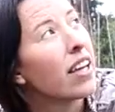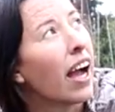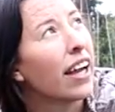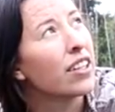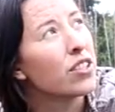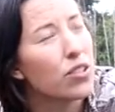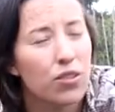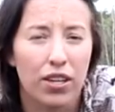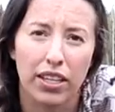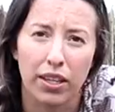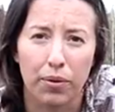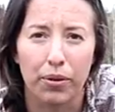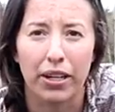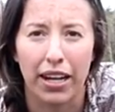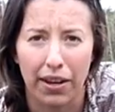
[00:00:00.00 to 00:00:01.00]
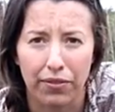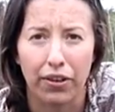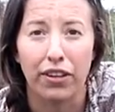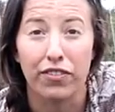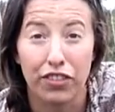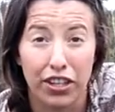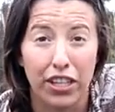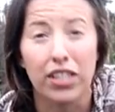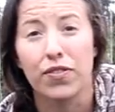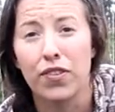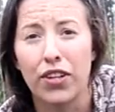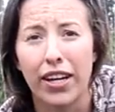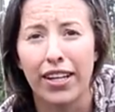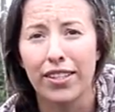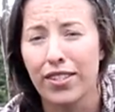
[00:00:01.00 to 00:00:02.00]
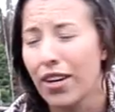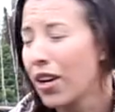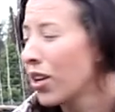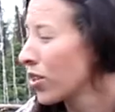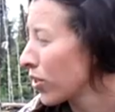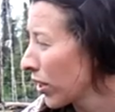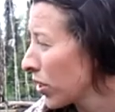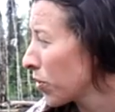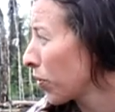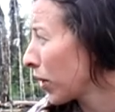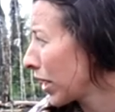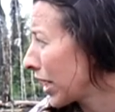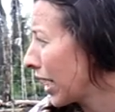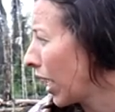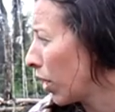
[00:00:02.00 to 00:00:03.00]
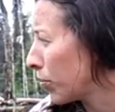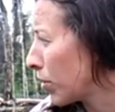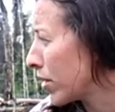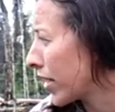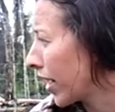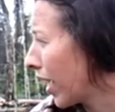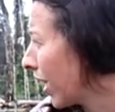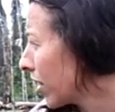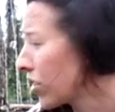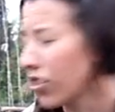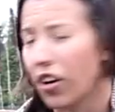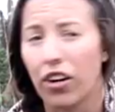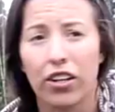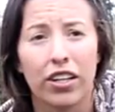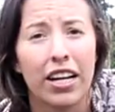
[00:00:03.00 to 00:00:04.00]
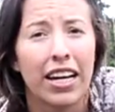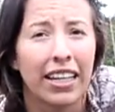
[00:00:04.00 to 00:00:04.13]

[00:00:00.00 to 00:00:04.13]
I do think that we're gonna have rain for the next few days, so that's really gonna help us get a head start.